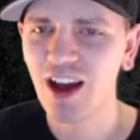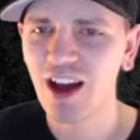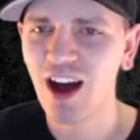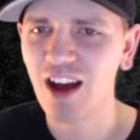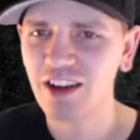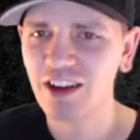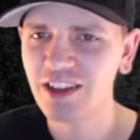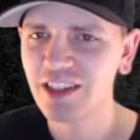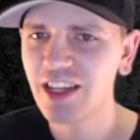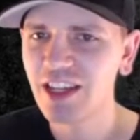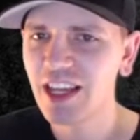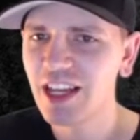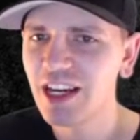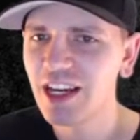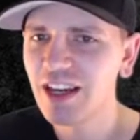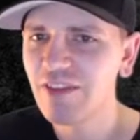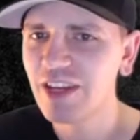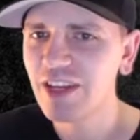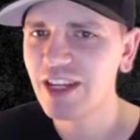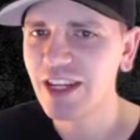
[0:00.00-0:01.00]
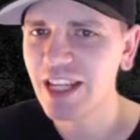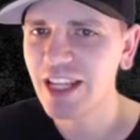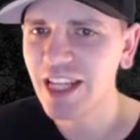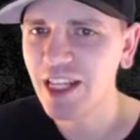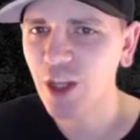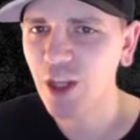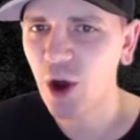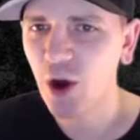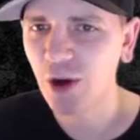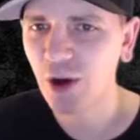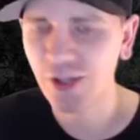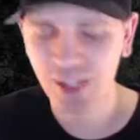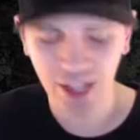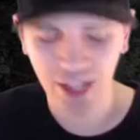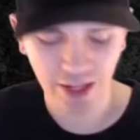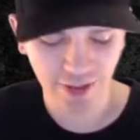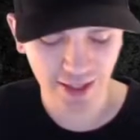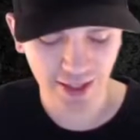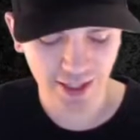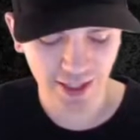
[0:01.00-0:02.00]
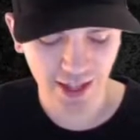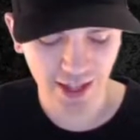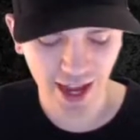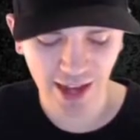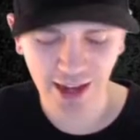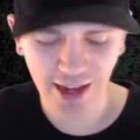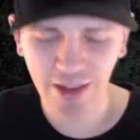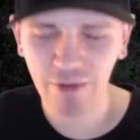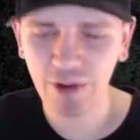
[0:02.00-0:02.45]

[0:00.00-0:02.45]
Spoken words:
Honestly, he didn't even need the RC on this attack.